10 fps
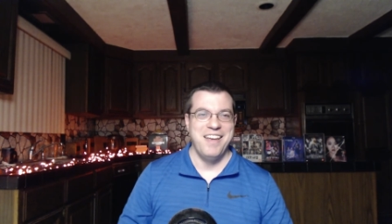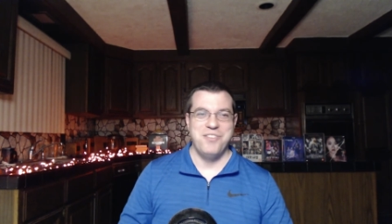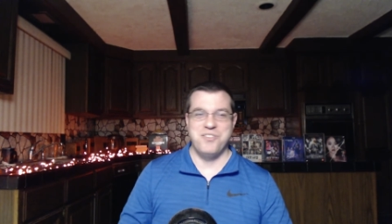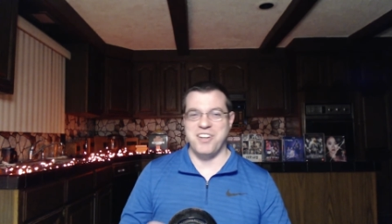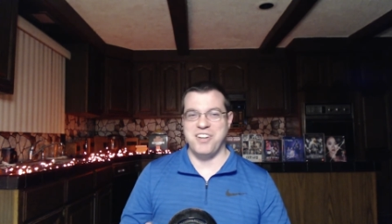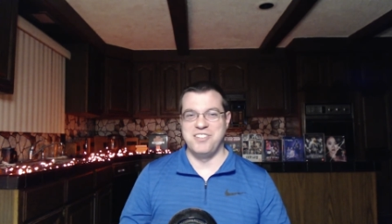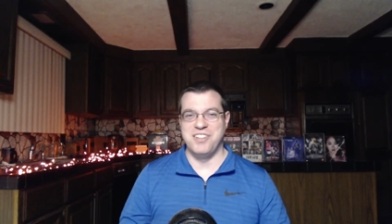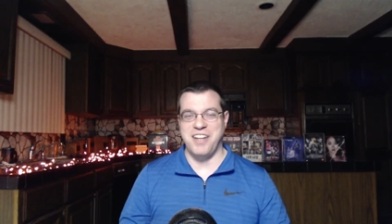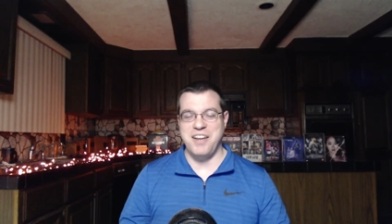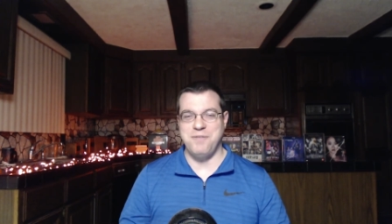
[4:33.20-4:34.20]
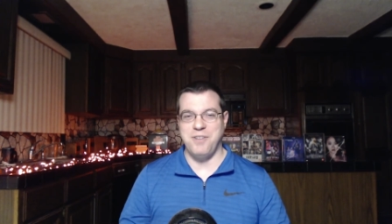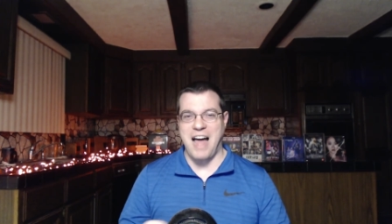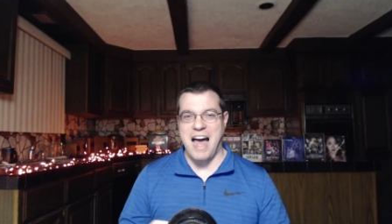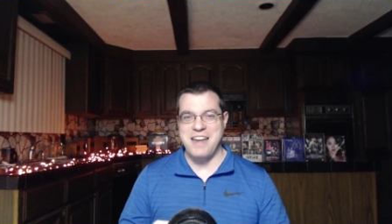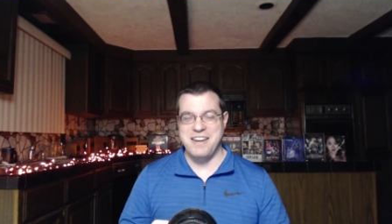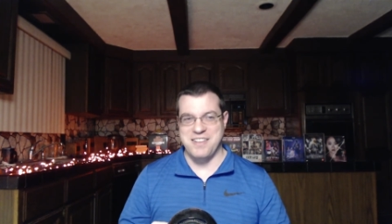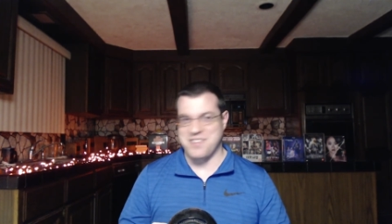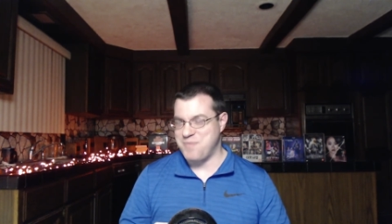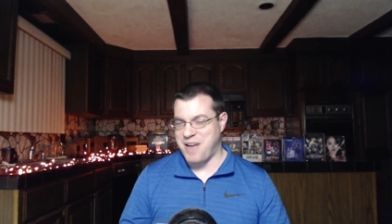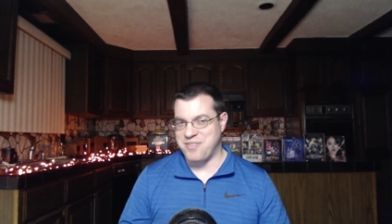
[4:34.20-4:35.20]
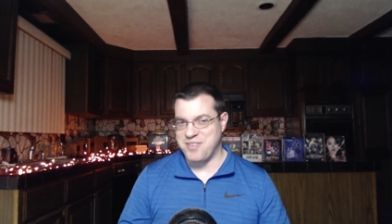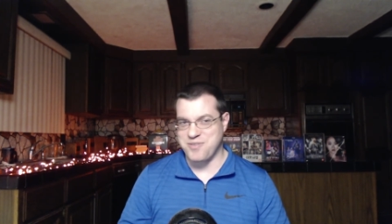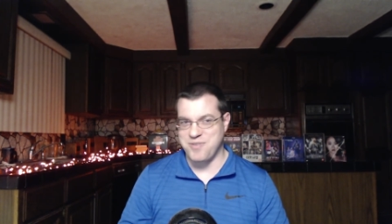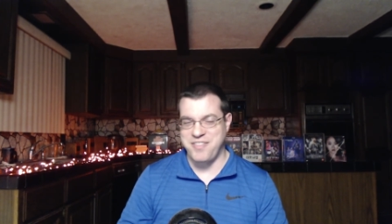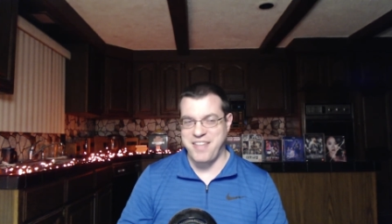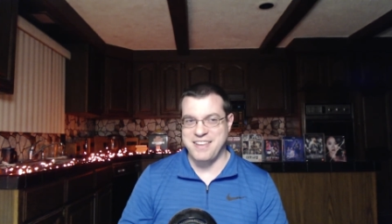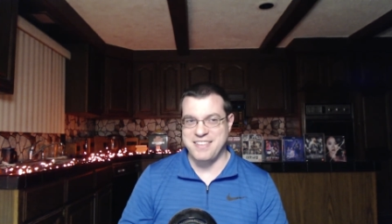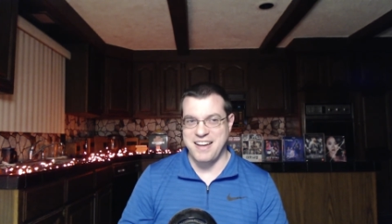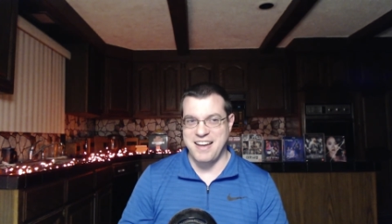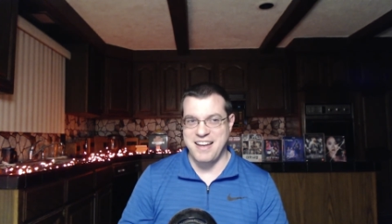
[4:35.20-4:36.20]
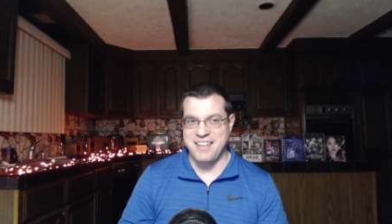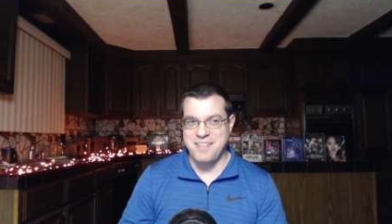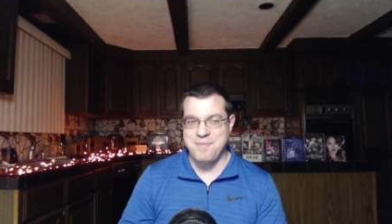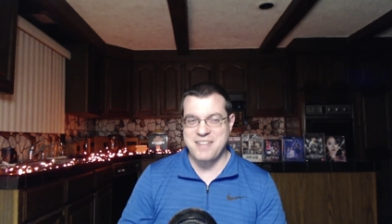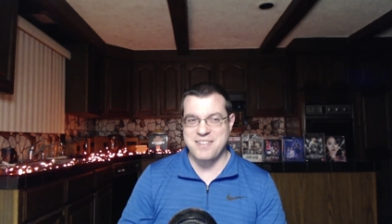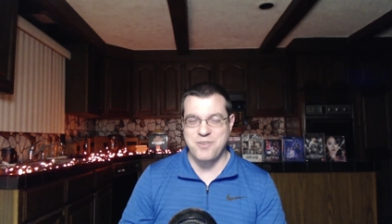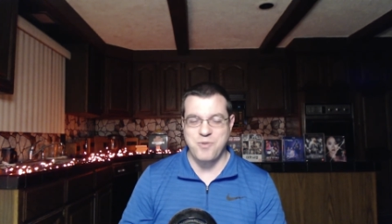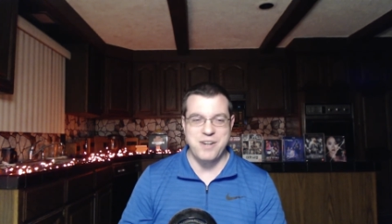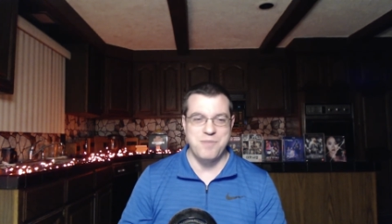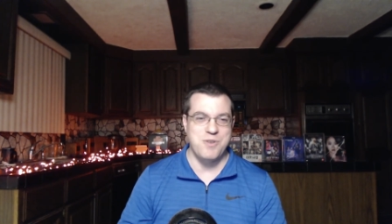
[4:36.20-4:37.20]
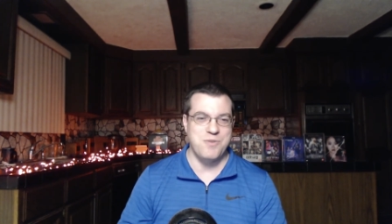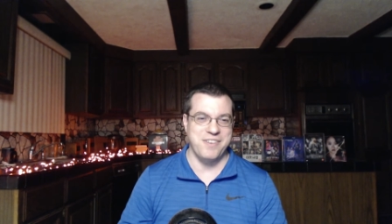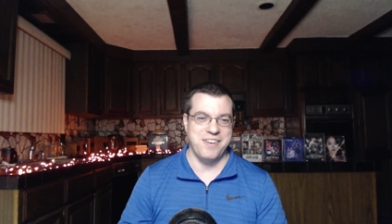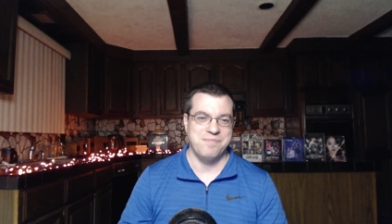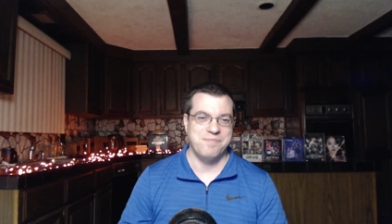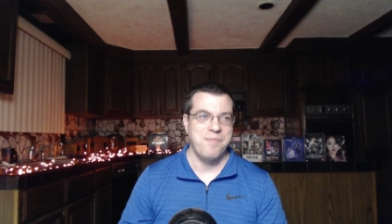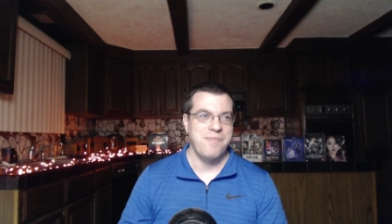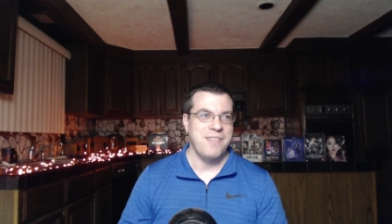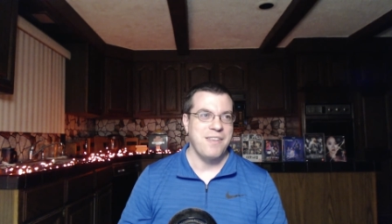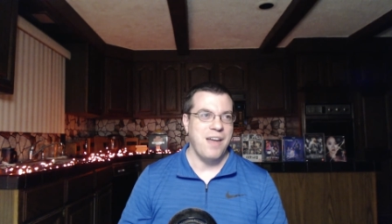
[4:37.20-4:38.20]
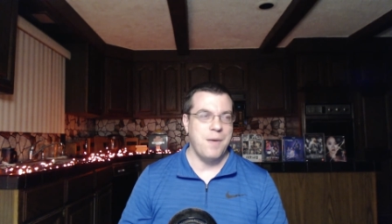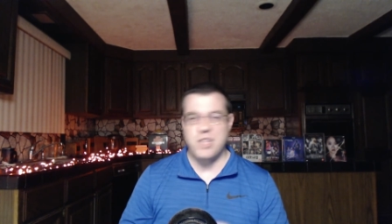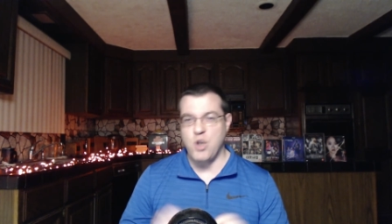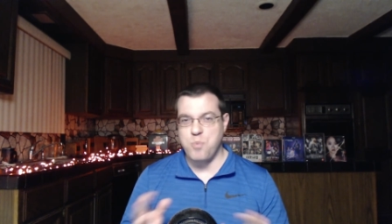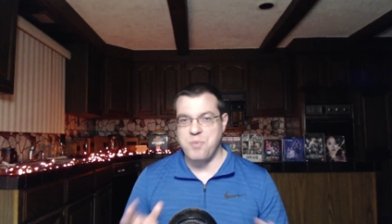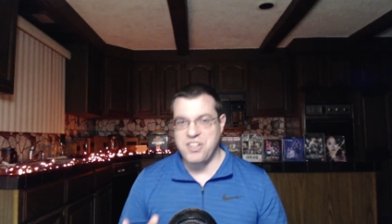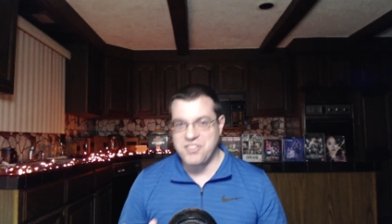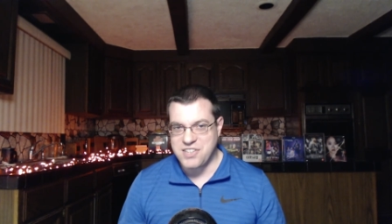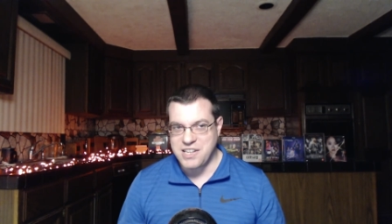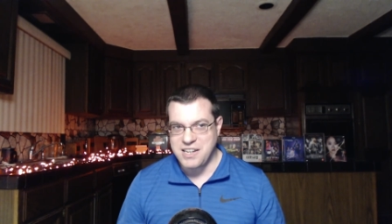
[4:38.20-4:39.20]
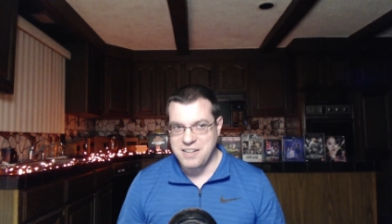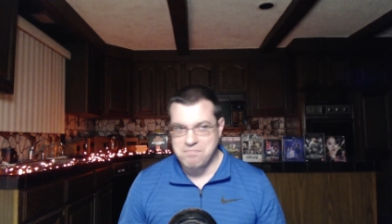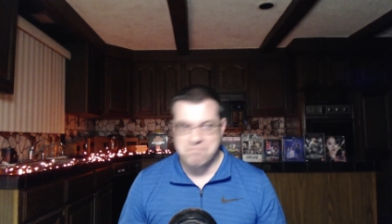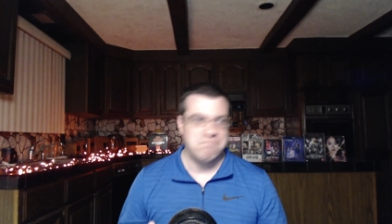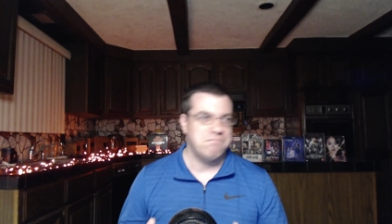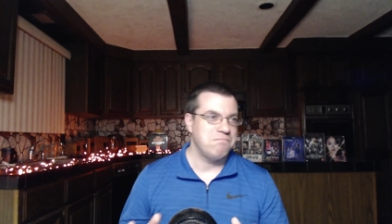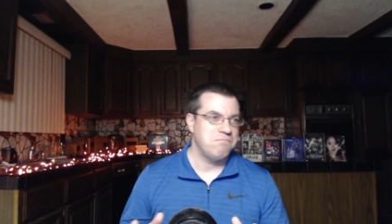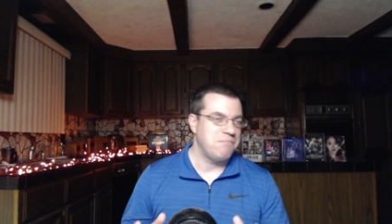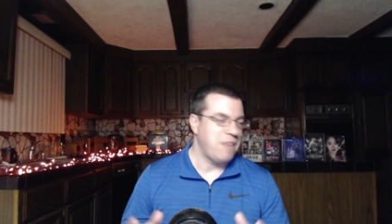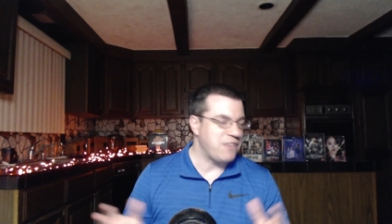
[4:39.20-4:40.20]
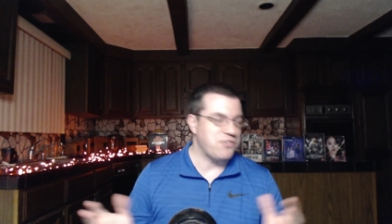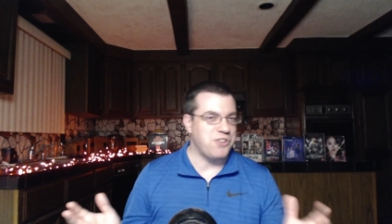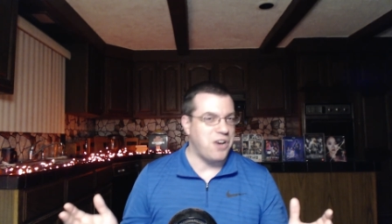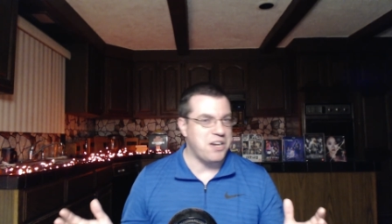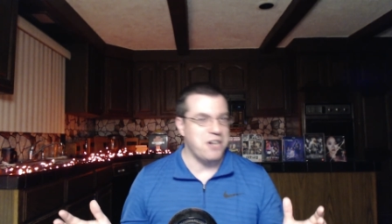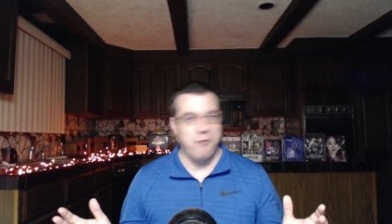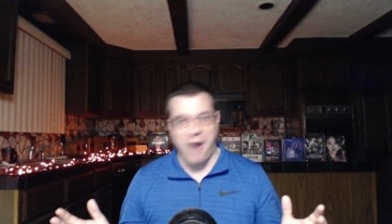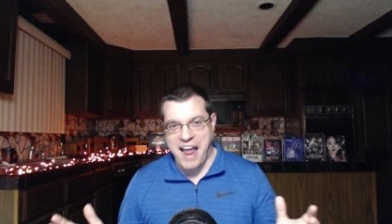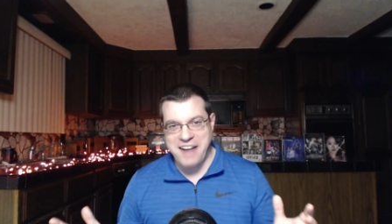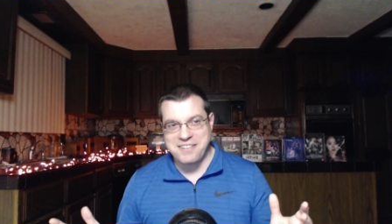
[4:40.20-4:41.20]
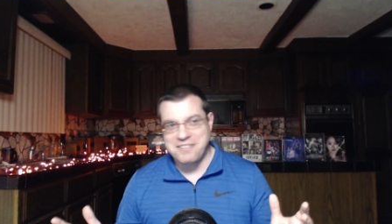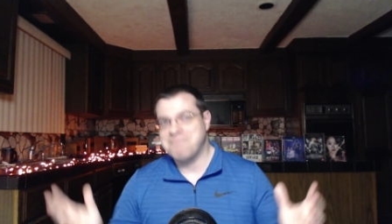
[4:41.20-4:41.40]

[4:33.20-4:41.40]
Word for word: There's like a delightful oddness about this one that, uh, that makes it quite amusing. I mean, the opening scene has a talking rat